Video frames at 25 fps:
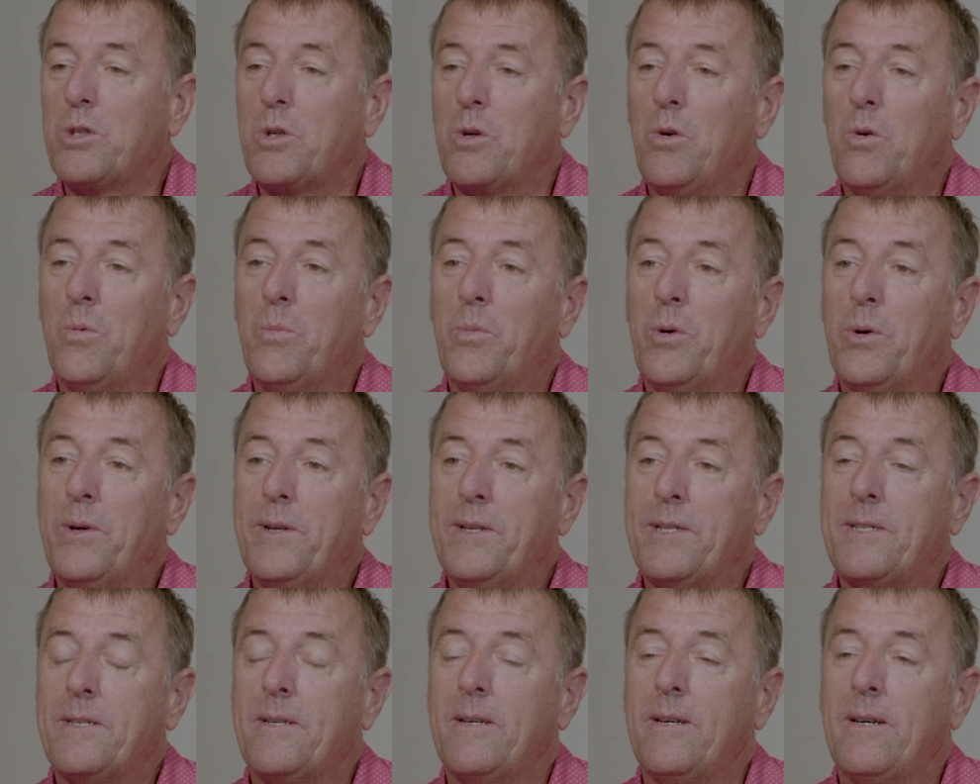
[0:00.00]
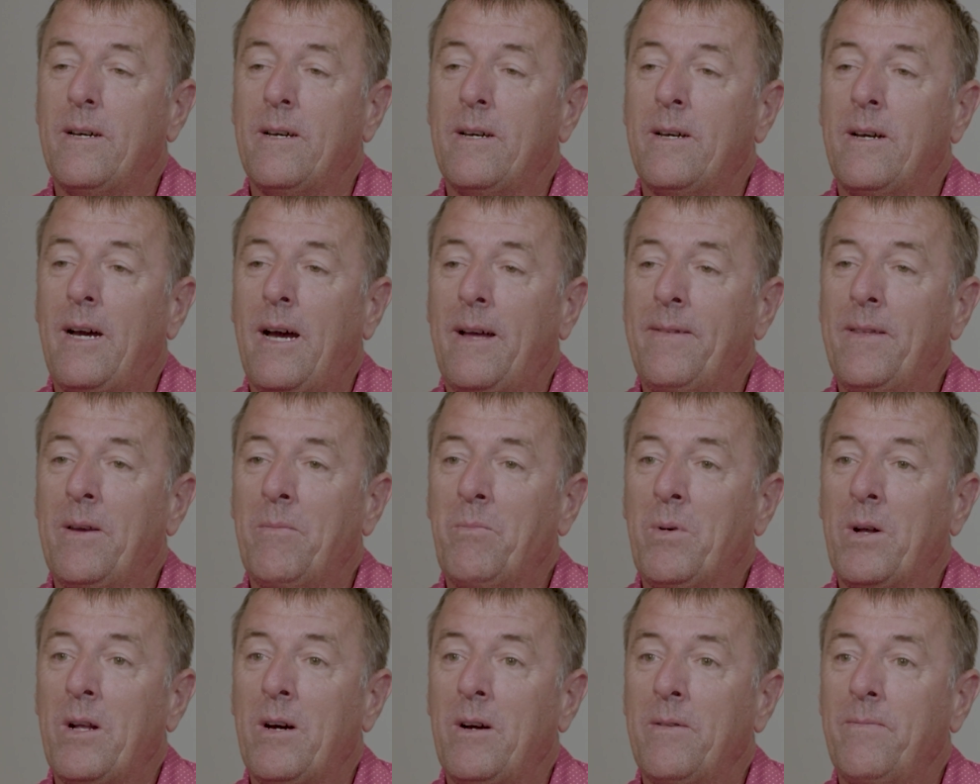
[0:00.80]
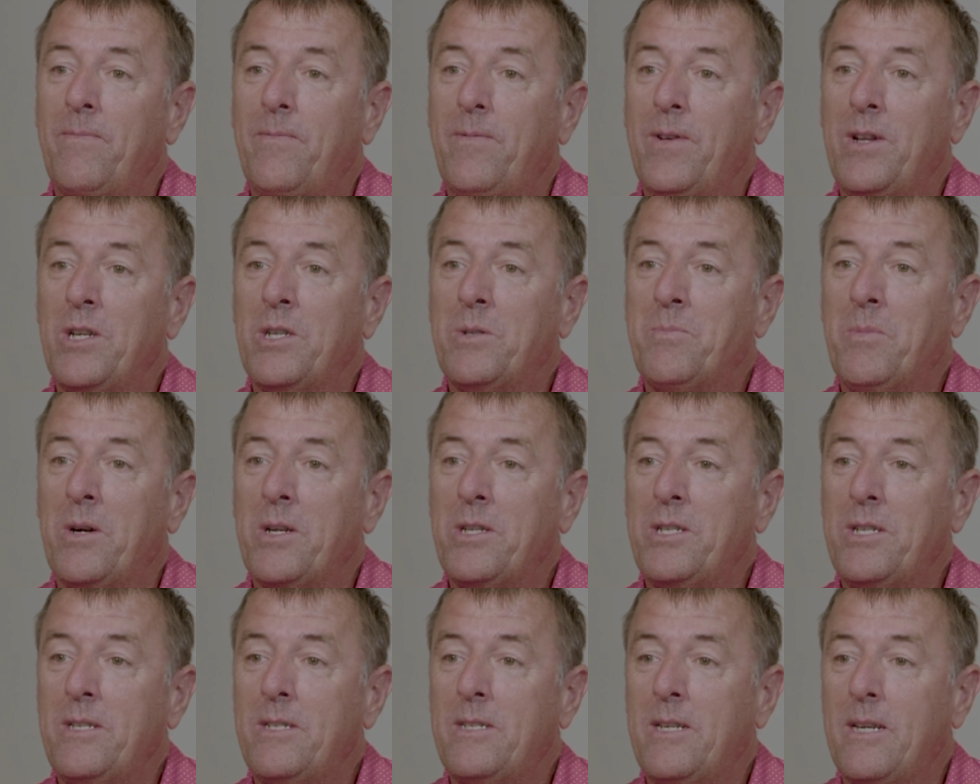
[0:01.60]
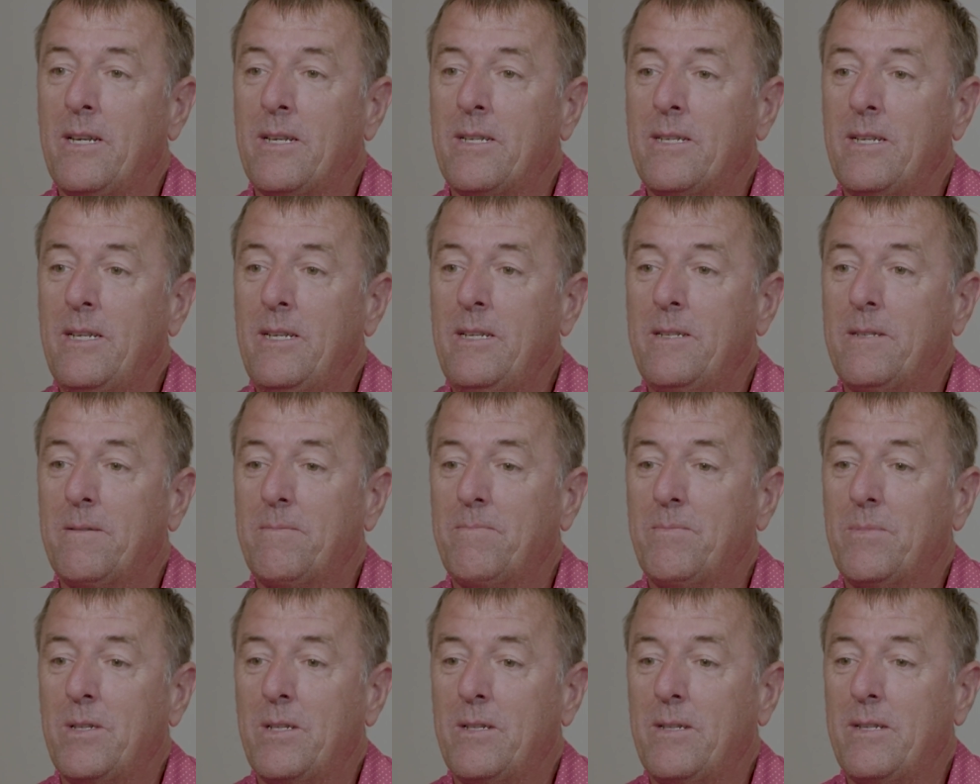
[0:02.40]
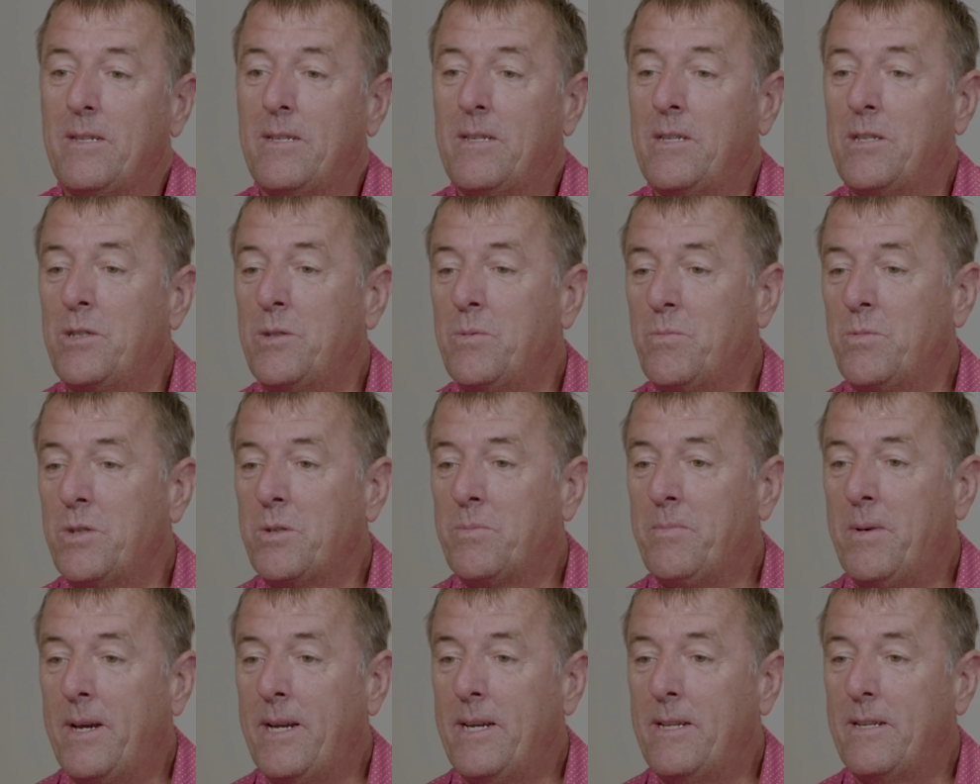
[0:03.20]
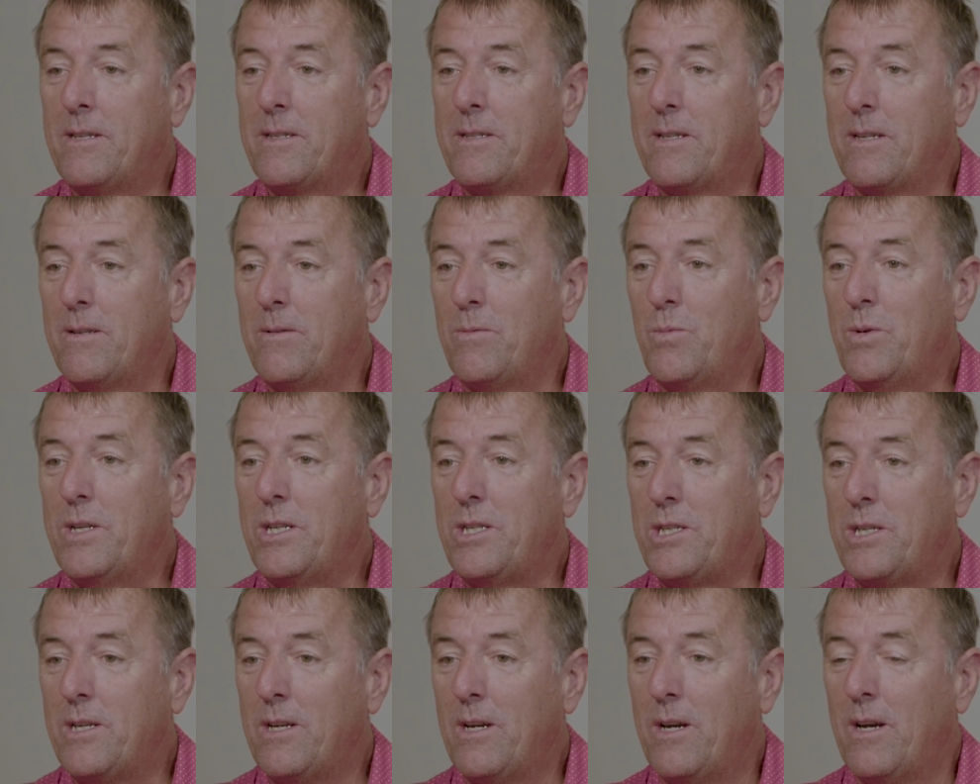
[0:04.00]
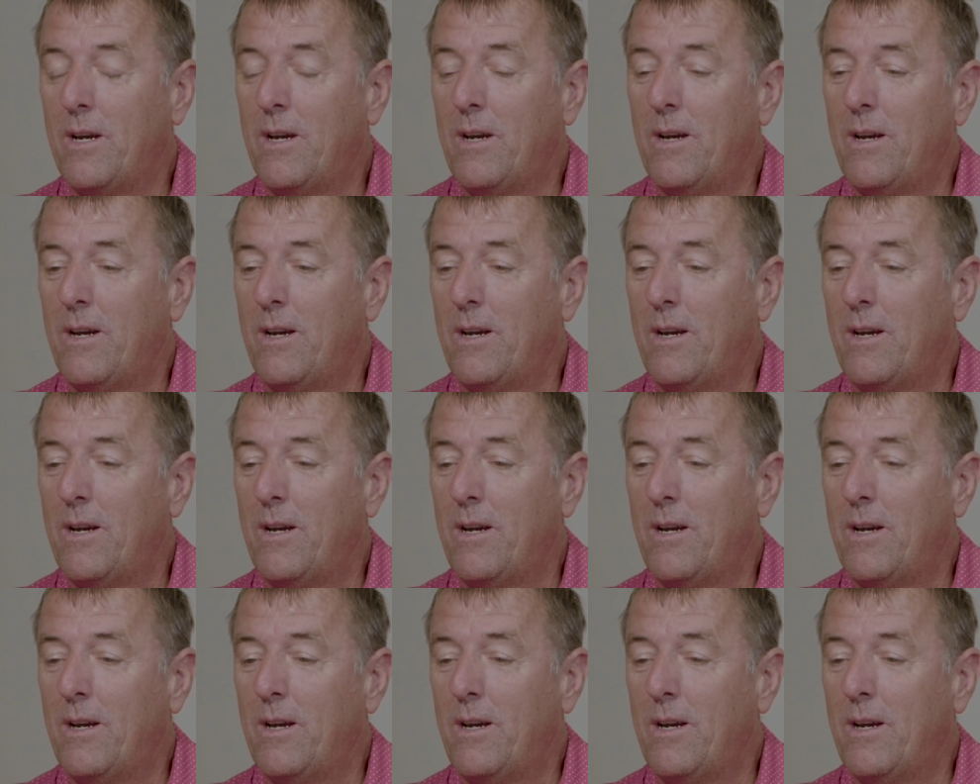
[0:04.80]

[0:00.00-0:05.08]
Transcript: schoolboys, and then when I finished my GCSEs, the decision was made as to which